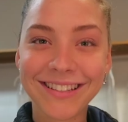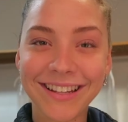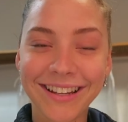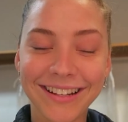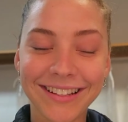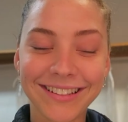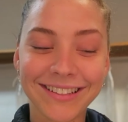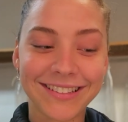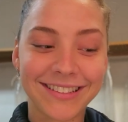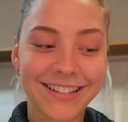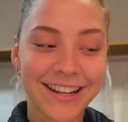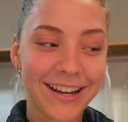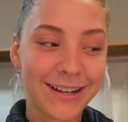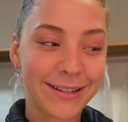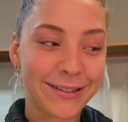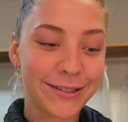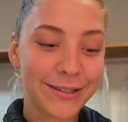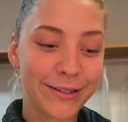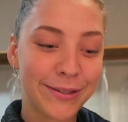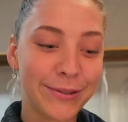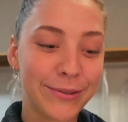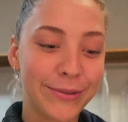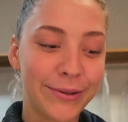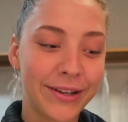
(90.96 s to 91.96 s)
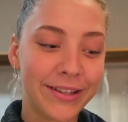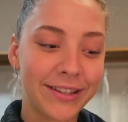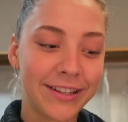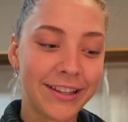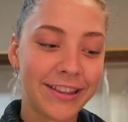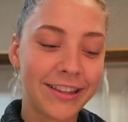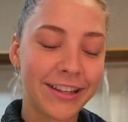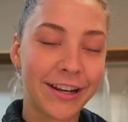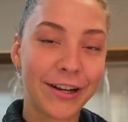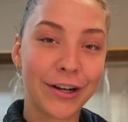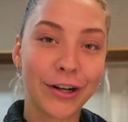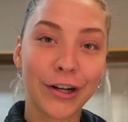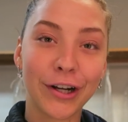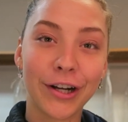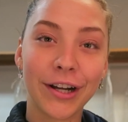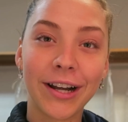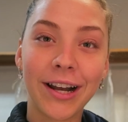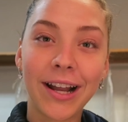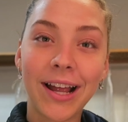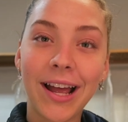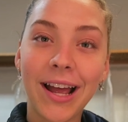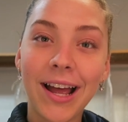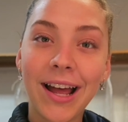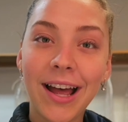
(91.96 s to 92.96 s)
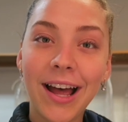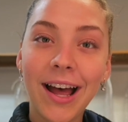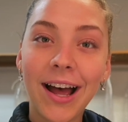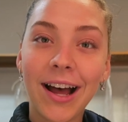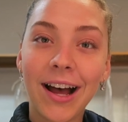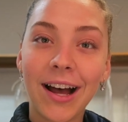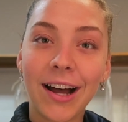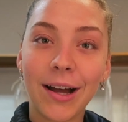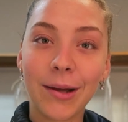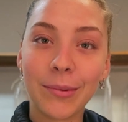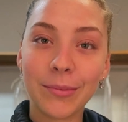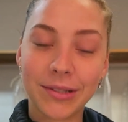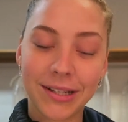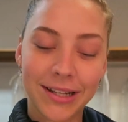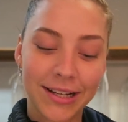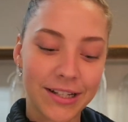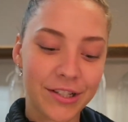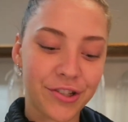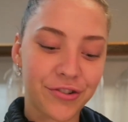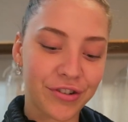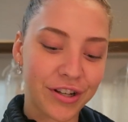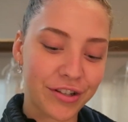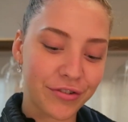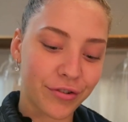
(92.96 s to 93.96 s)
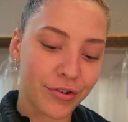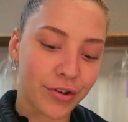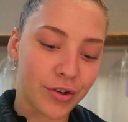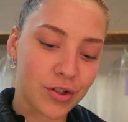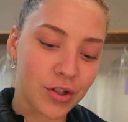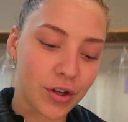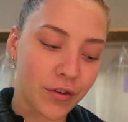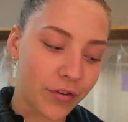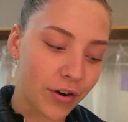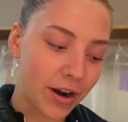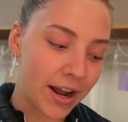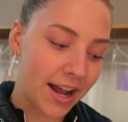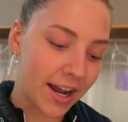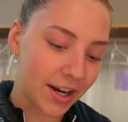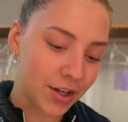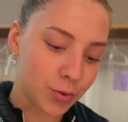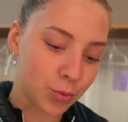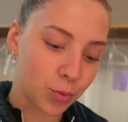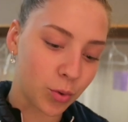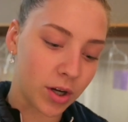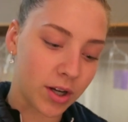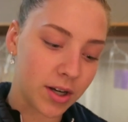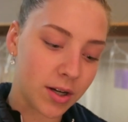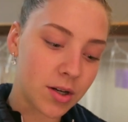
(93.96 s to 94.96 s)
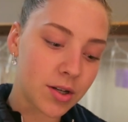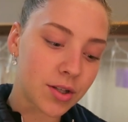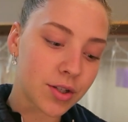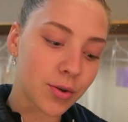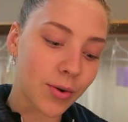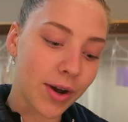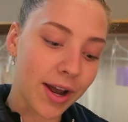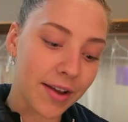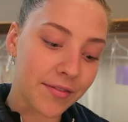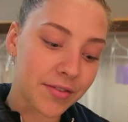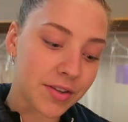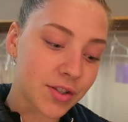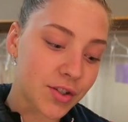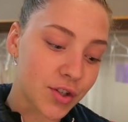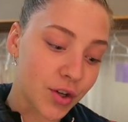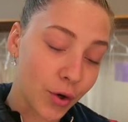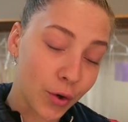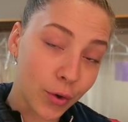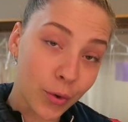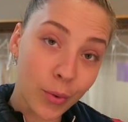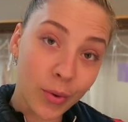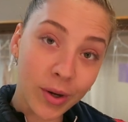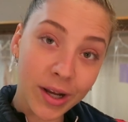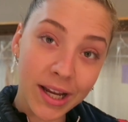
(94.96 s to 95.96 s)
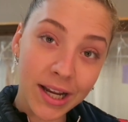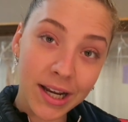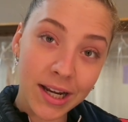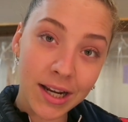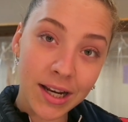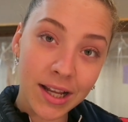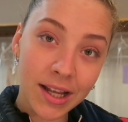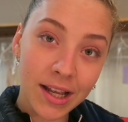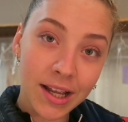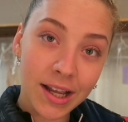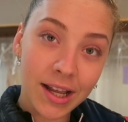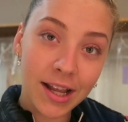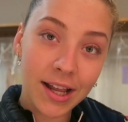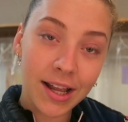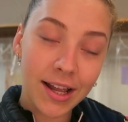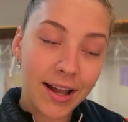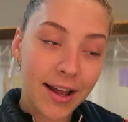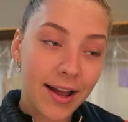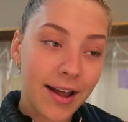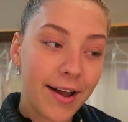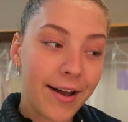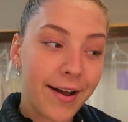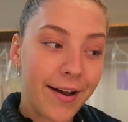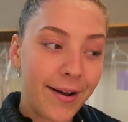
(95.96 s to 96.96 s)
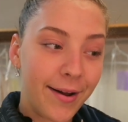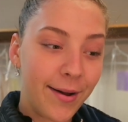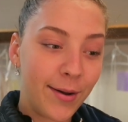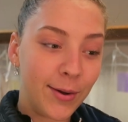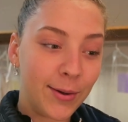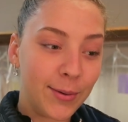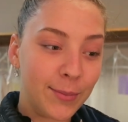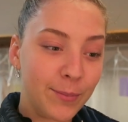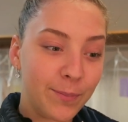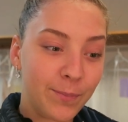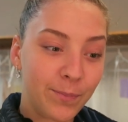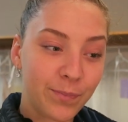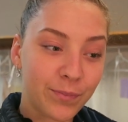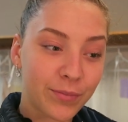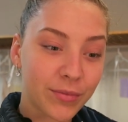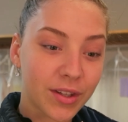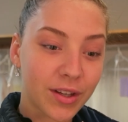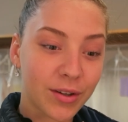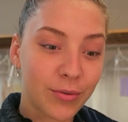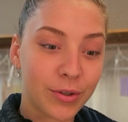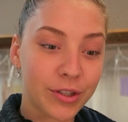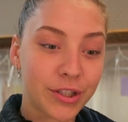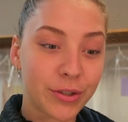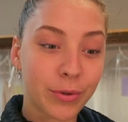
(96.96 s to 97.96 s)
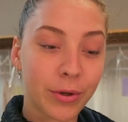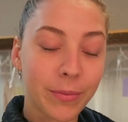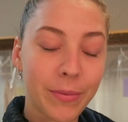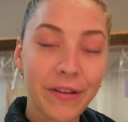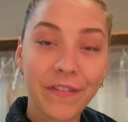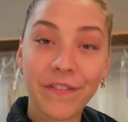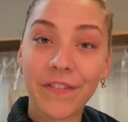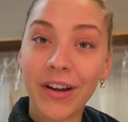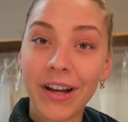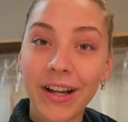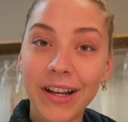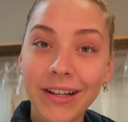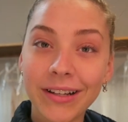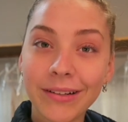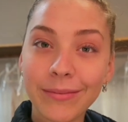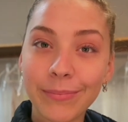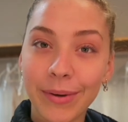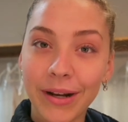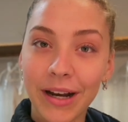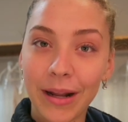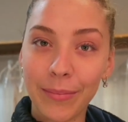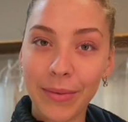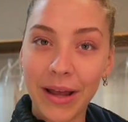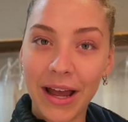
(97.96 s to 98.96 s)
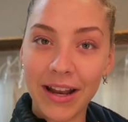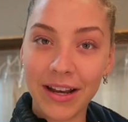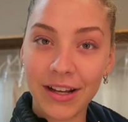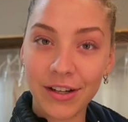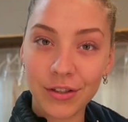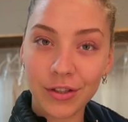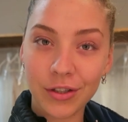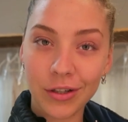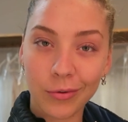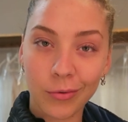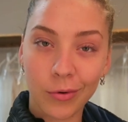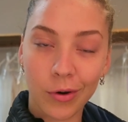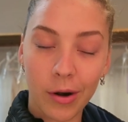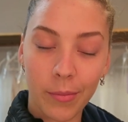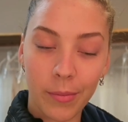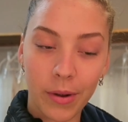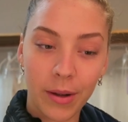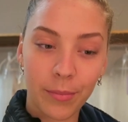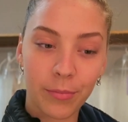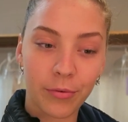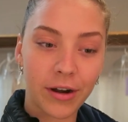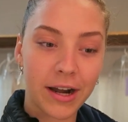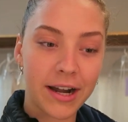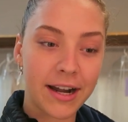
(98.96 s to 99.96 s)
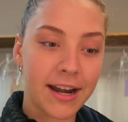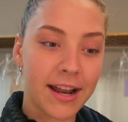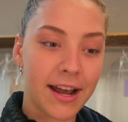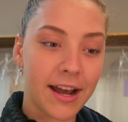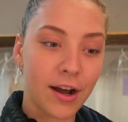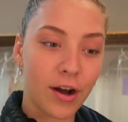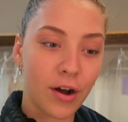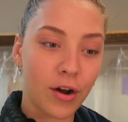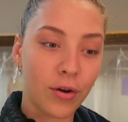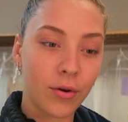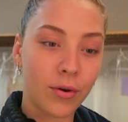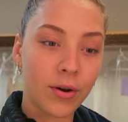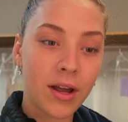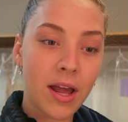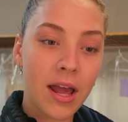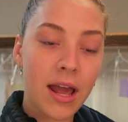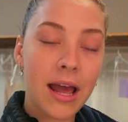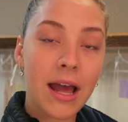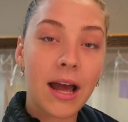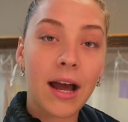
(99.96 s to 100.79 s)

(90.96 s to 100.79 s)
It is day two in the theater. Um, today's dress rehearsal for act one, so I have Snow Queen, um, which will be fun, but I'm heading to warm up right now.